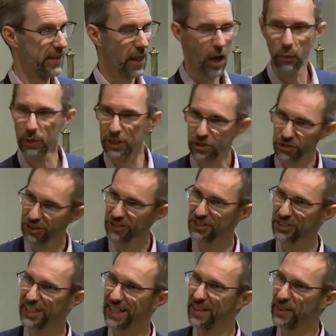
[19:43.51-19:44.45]
Are we
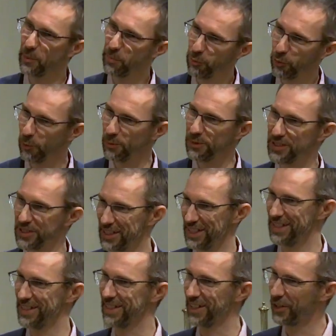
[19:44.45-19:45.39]
trusting in the
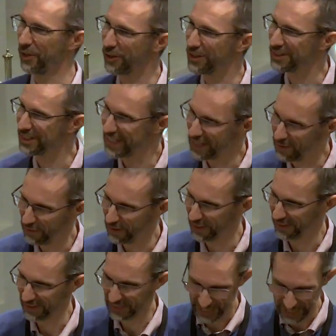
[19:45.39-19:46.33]
promises that God has given
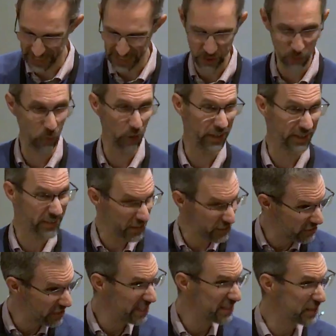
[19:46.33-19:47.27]
us in his word that
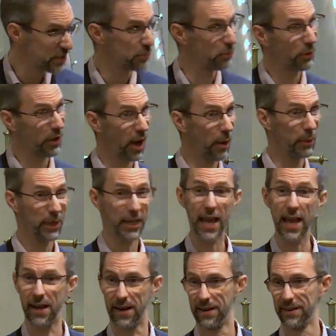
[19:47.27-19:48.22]
Jesus will come
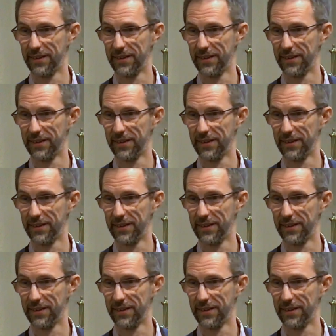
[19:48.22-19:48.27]
again,